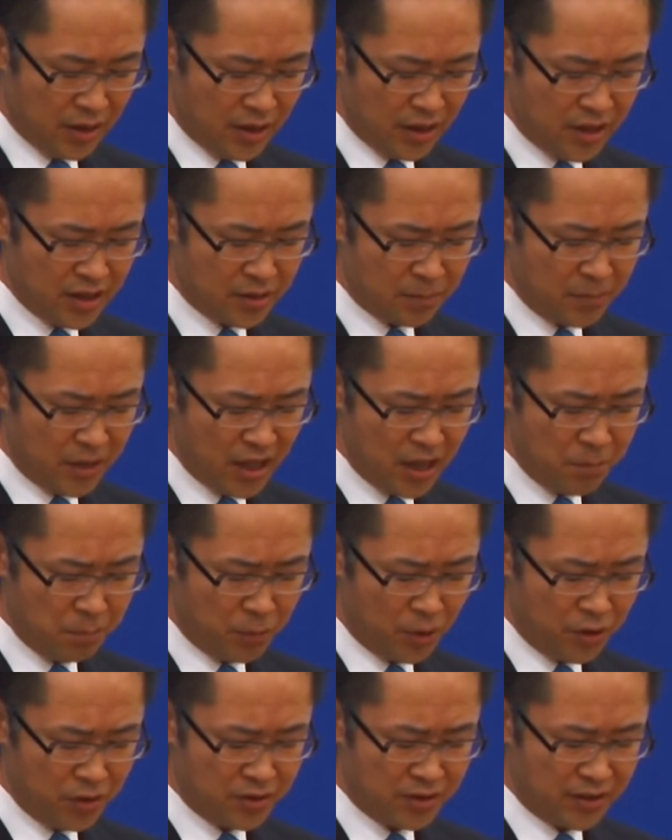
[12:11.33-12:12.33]
Its main
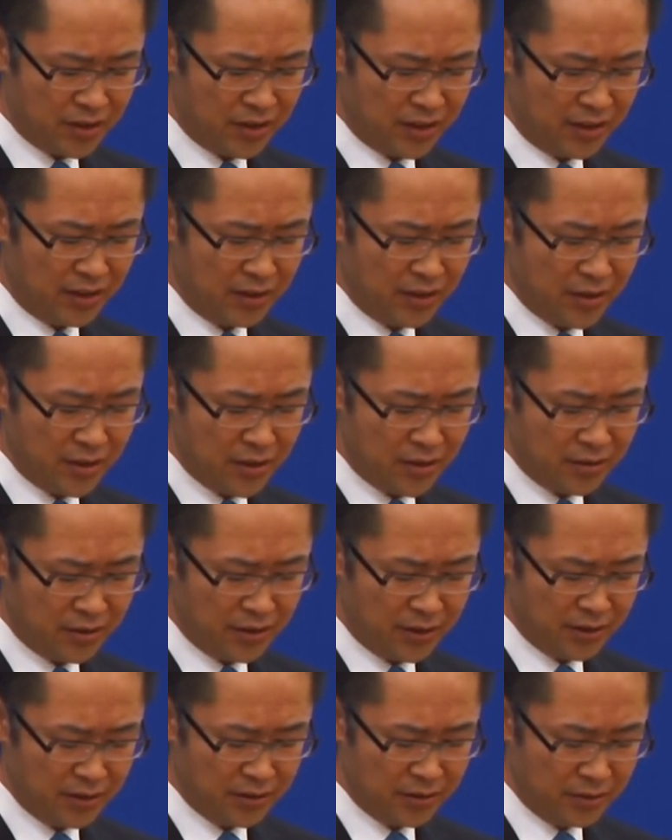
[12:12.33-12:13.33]
points are
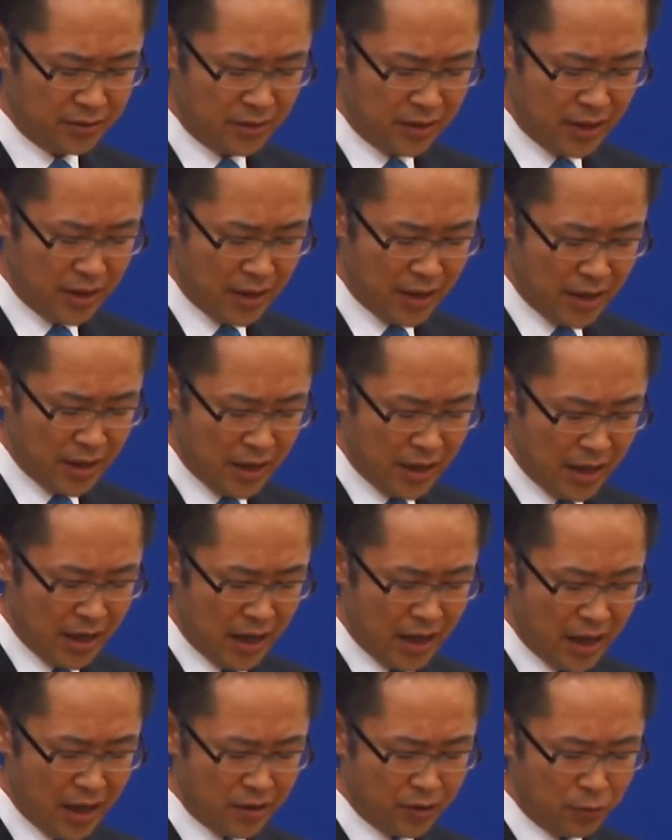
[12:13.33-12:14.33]
that
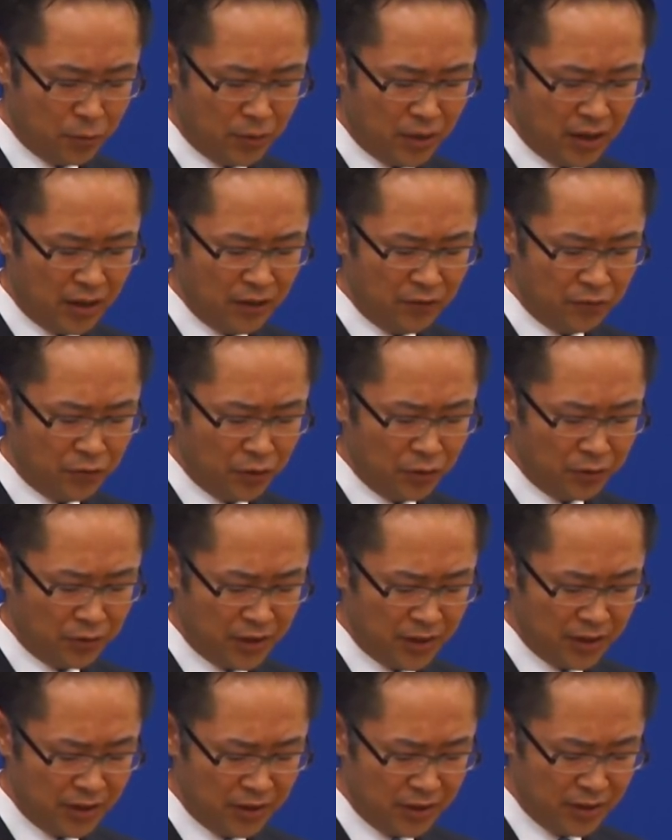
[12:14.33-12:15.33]
as a world
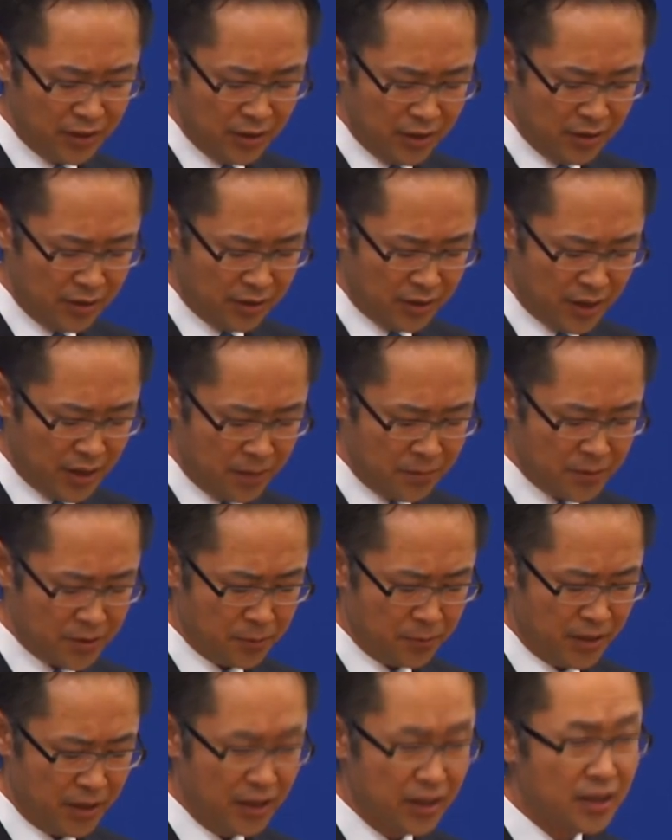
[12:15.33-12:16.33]
frontrunner in terms
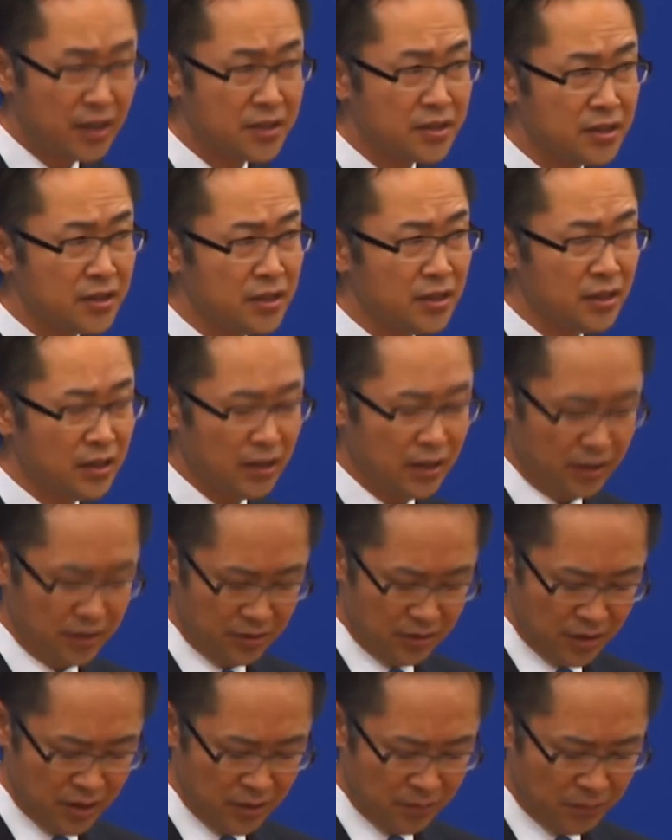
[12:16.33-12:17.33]
of energy
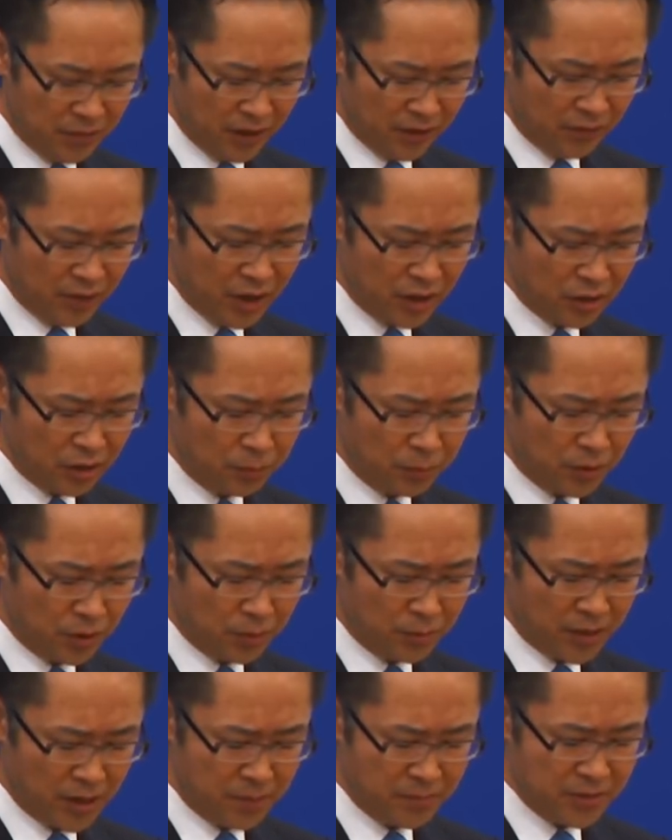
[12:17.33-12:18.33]
and environmental
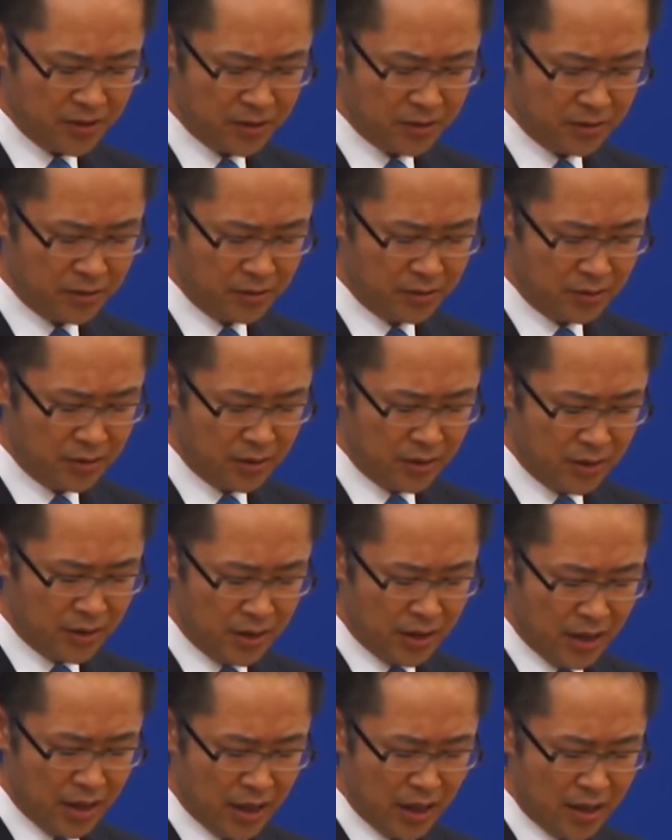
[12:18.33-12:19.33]
problems,
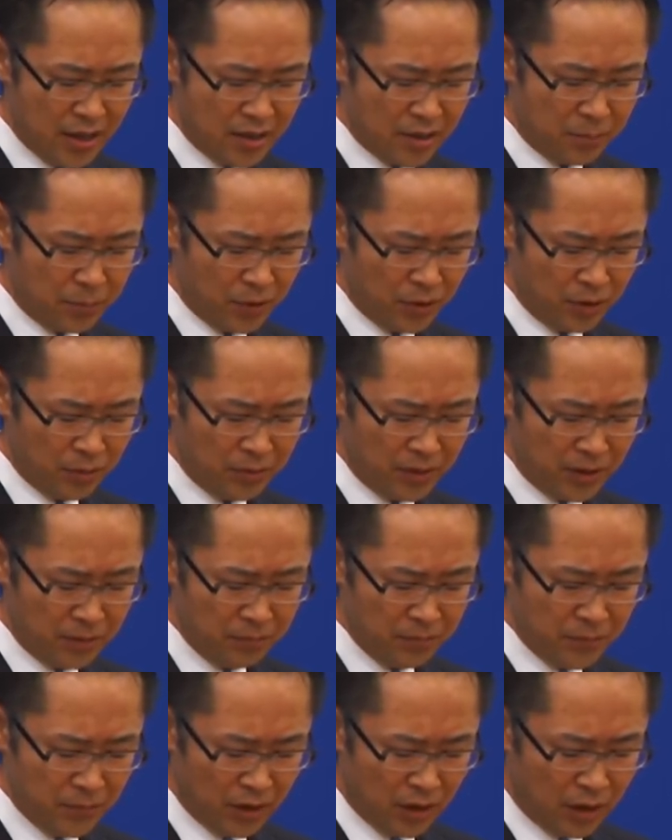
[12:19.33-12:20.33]
and the
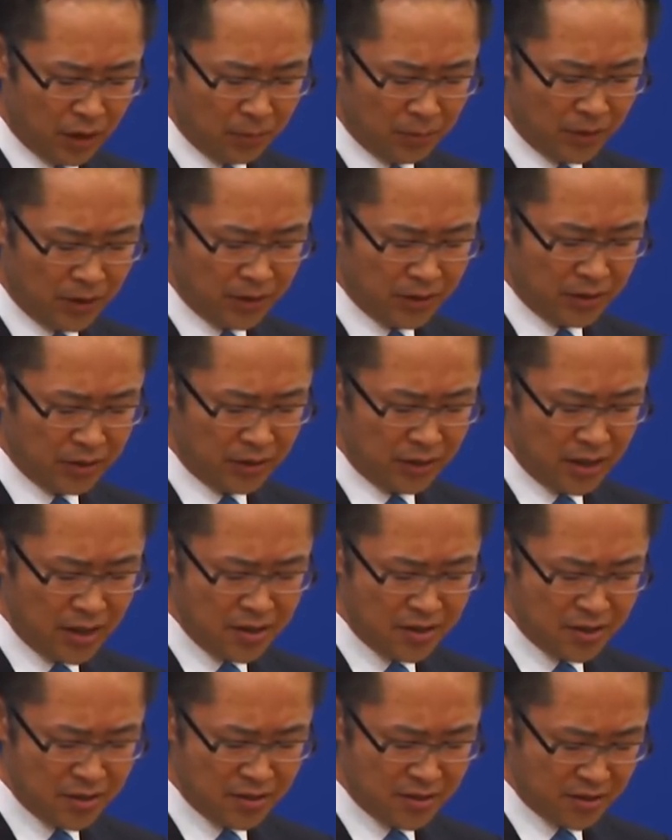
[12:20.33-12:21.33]
problem of an
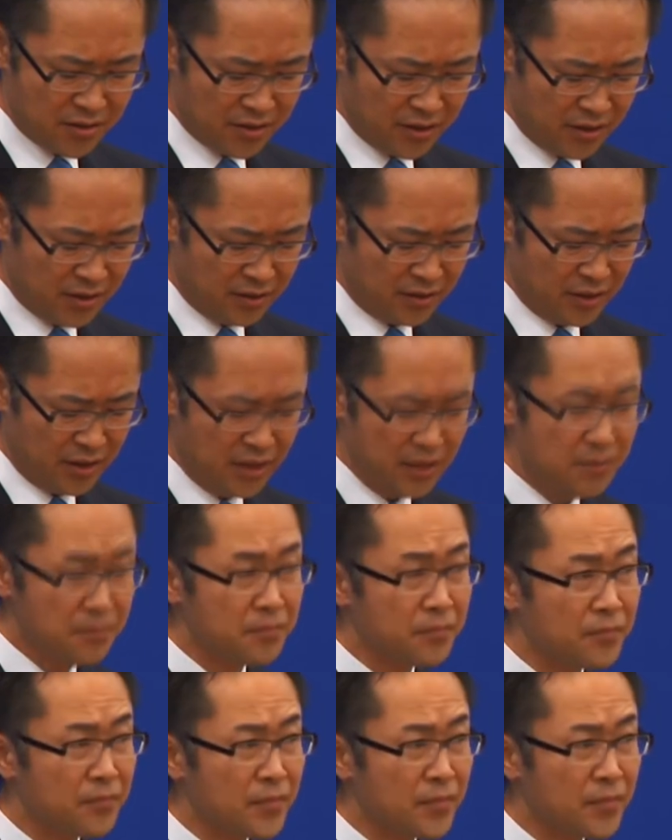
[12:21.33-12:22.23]
aging society,